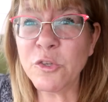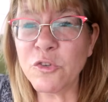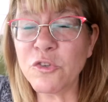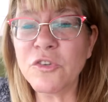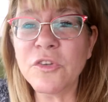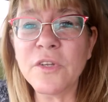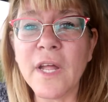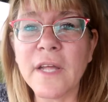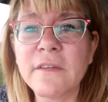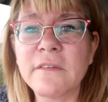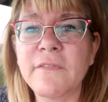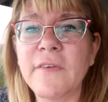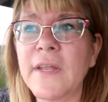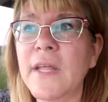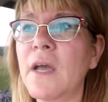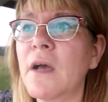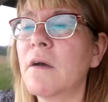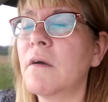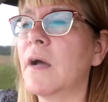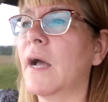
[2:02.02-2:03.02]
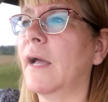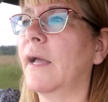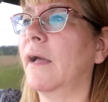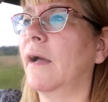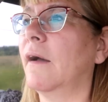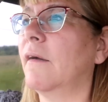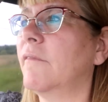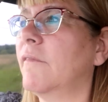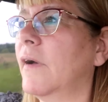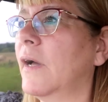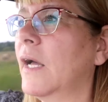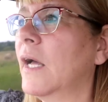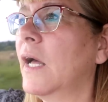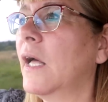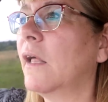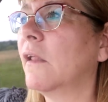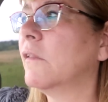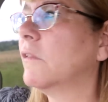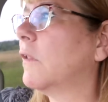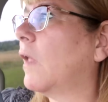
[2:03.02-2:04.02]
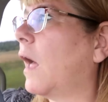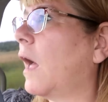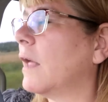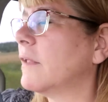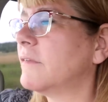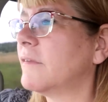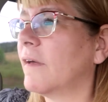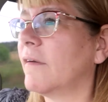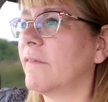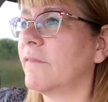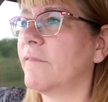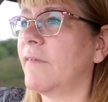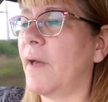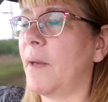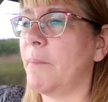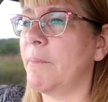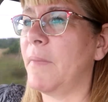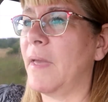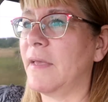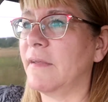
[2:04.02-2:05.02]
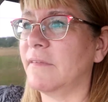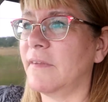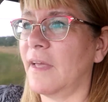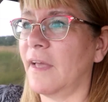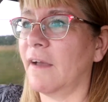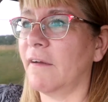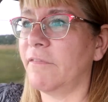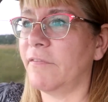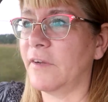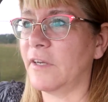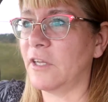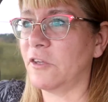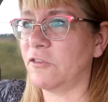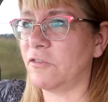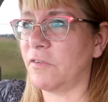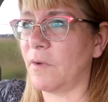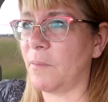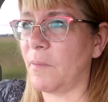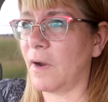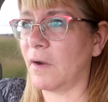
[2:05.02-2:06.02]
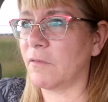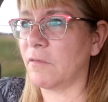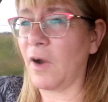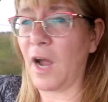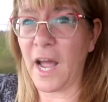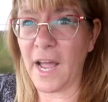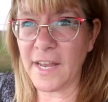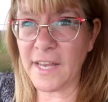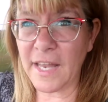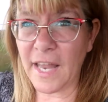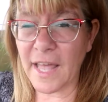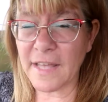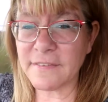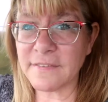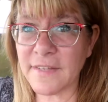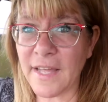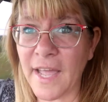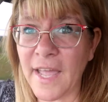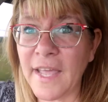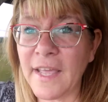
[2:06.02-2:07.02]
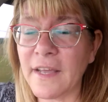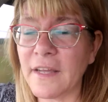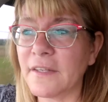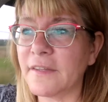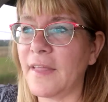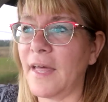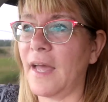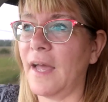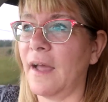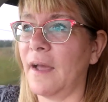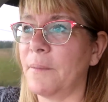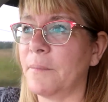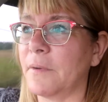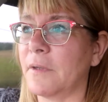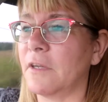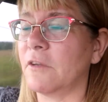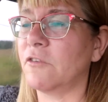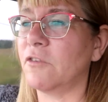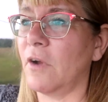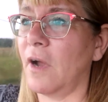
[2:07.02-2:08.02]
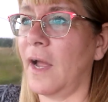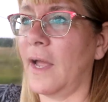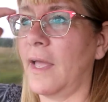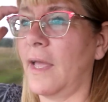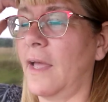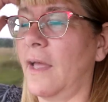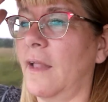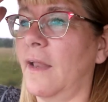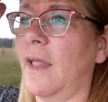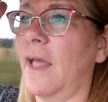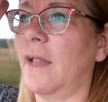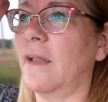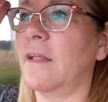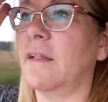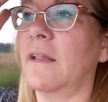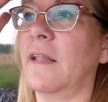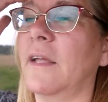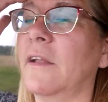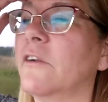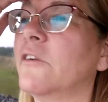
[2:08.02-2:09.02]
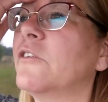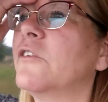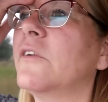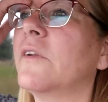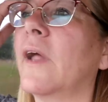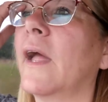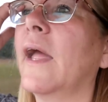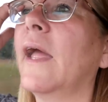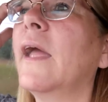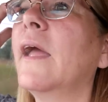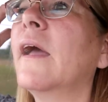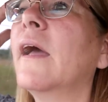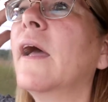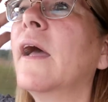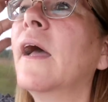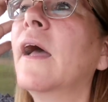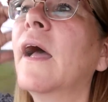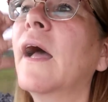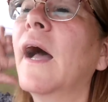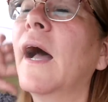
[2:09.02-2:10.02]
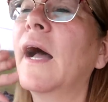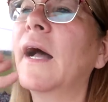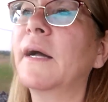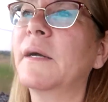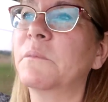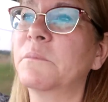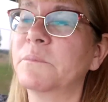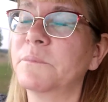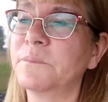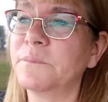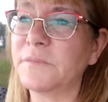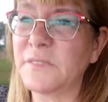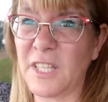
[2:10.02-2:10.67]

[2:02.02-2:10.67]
to today's video I have lots of amazing footage from our ride last night that I'm gonna try and edit later today um,